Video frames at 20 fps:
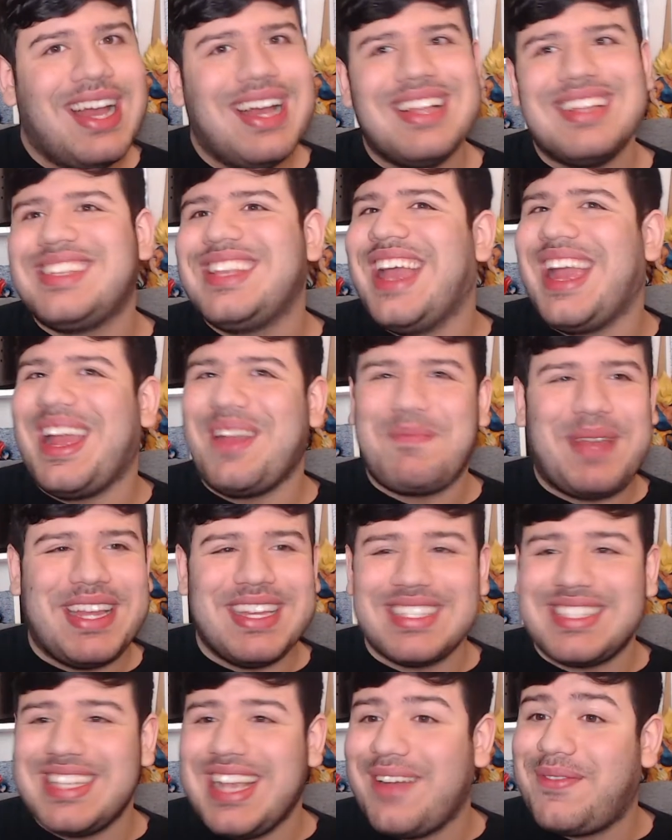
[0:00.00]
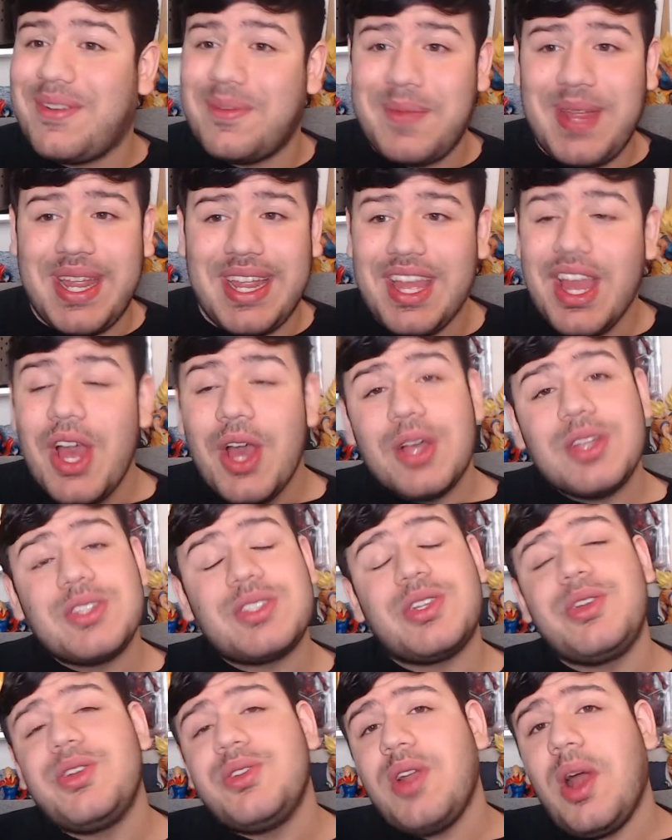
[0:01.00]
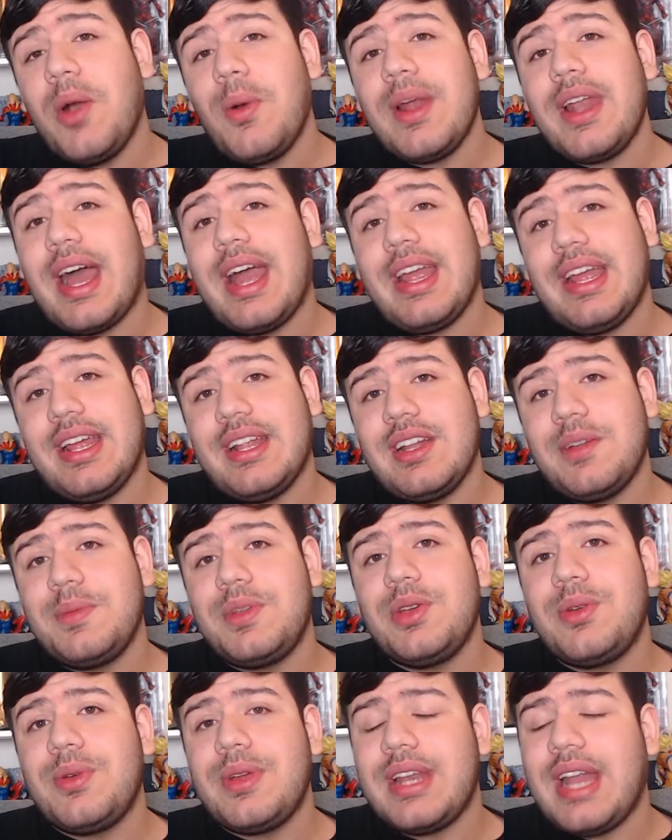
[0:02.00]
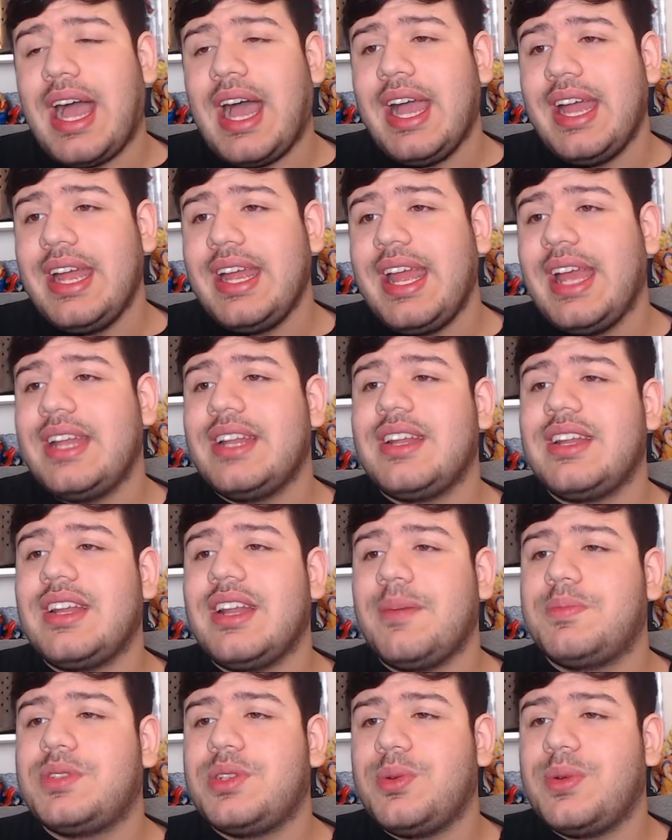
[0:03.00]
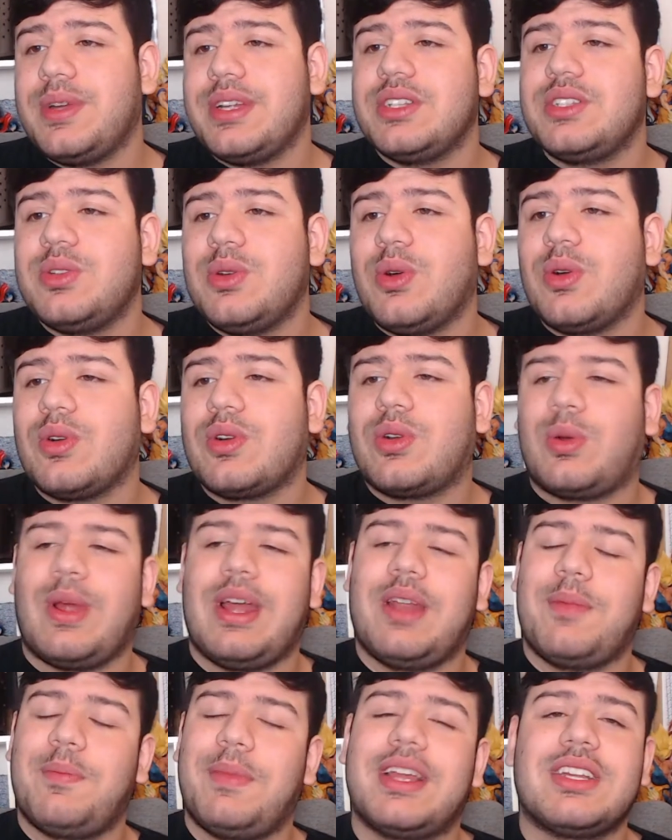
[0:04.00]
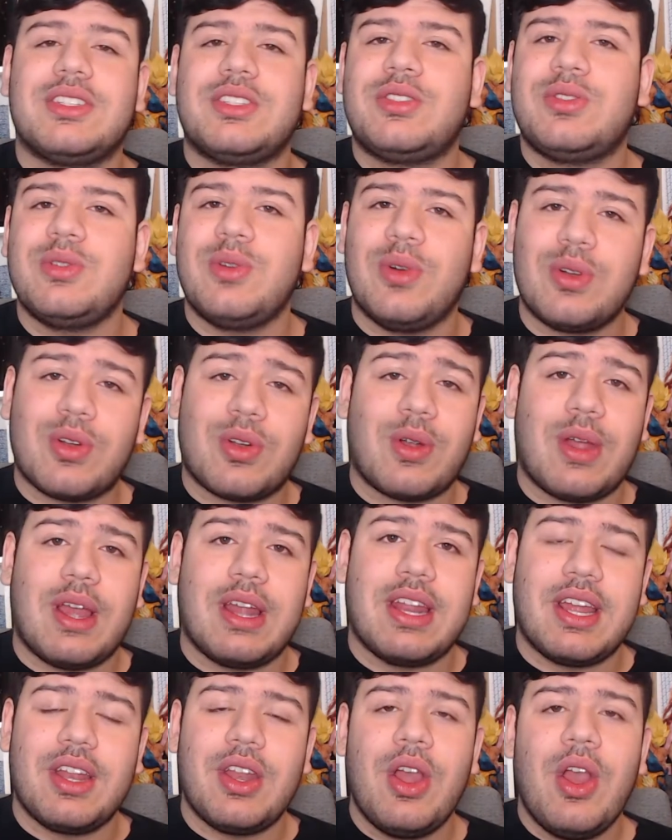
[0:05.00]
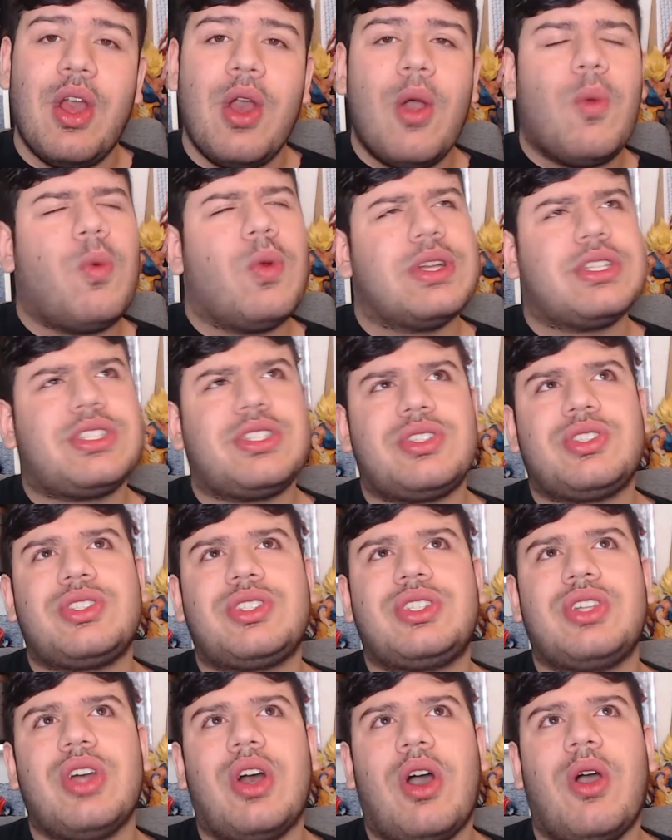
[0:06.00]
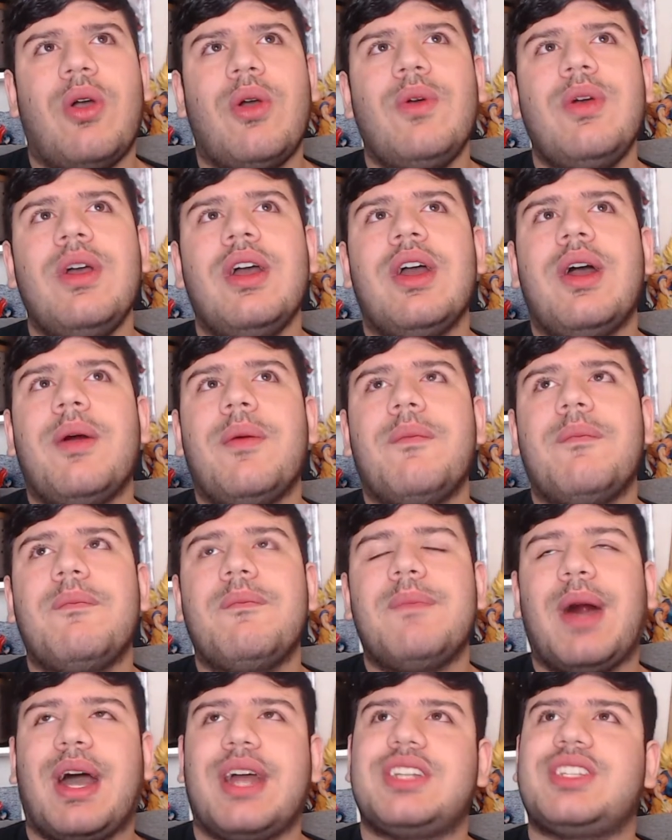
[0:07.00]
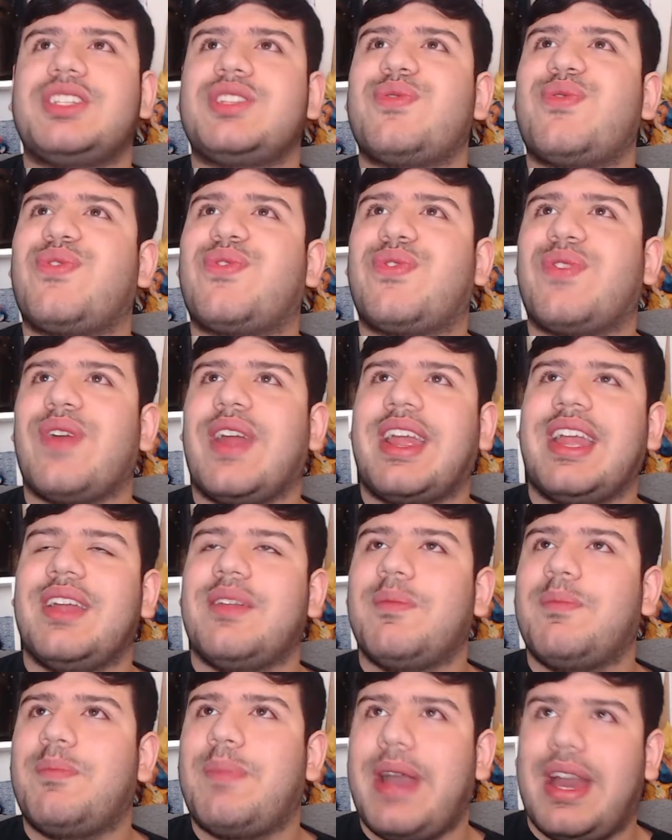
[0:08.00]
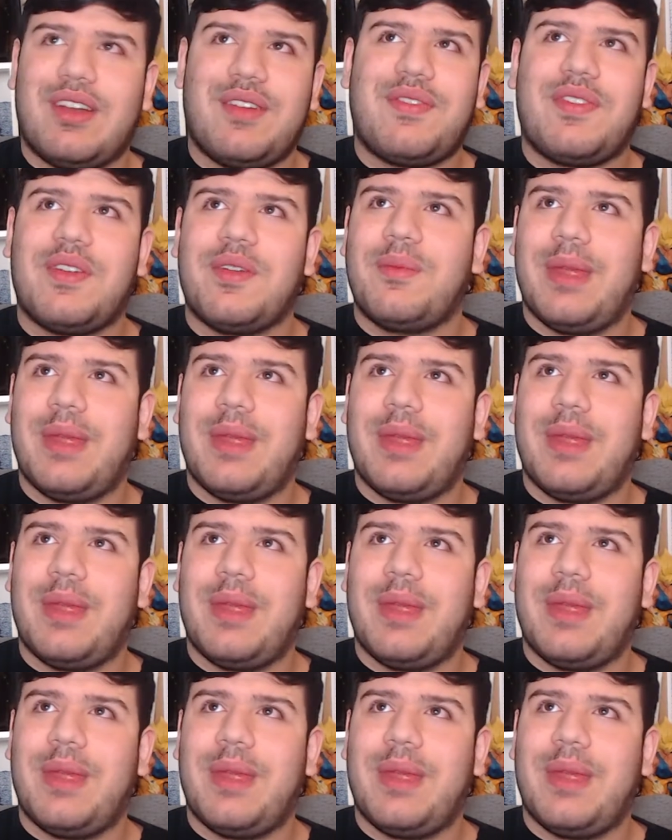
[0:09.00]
The AP is not for me. So you know what I ended up doing? I ended up doing dual credit because dual credit was so much freaking better for